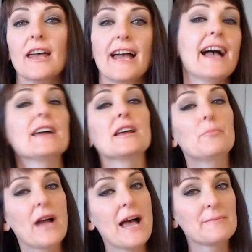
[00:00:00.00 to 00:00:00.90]
at a
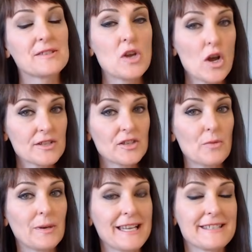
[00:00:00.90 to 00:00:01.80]
perhaps not so
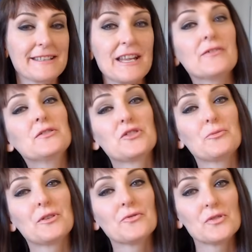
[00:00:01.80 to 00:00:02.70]
pleasant level,
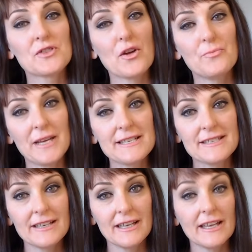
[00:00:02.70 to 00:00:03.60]
Jupiter rules
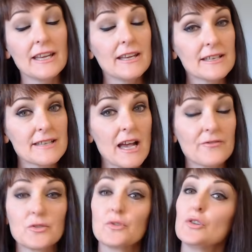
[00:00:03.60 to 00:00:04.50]
obesity. He is,
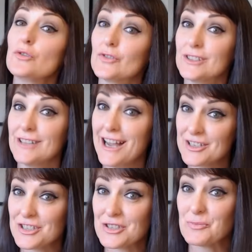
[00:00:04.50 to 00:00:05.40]
after all, the
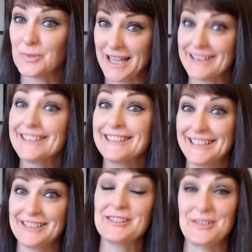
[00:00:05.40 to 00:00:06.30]
largest planet
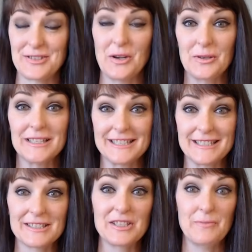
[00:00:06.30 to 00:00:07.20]
in the solar
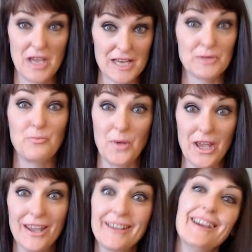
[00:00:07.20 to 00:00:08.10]
system. He's
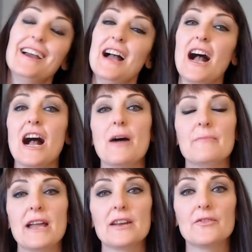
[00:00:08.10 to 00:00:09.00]
big. Um,
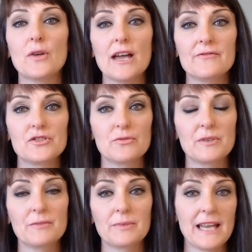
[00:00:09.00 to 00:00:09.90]
and if you have
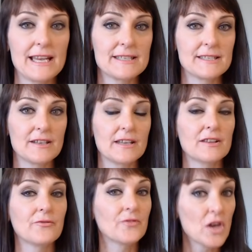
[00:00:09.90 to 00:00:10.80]
Jupiter placed in
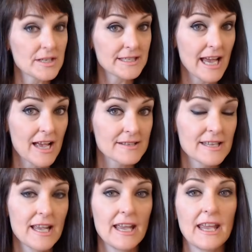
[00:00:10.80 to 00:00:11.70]
the first house,
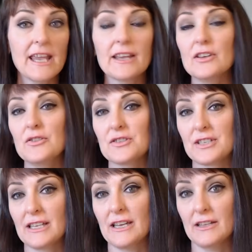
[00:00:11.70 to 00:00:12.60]
he can
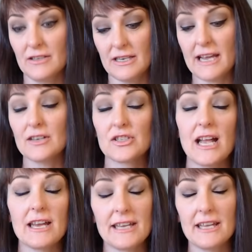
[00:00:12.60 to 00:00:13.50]
usually, in the natal
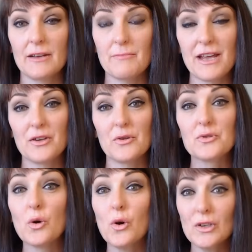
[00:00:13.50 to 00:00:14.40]
chart, he can make you
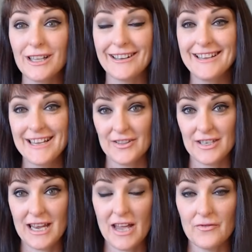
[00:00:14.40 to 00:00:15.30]
taller
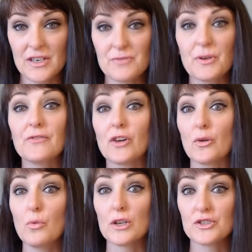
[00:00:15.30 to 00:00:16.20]
than average, but you've got
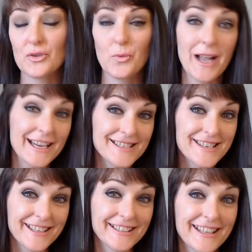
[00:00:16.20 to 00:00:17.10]
to watch your weight
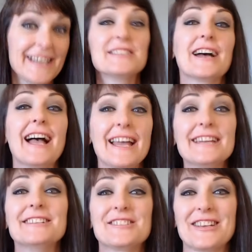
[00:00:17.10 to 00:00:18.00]
in later
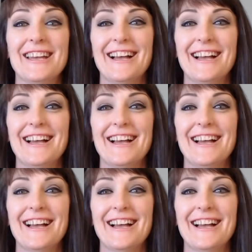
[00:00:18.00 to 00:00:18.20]
age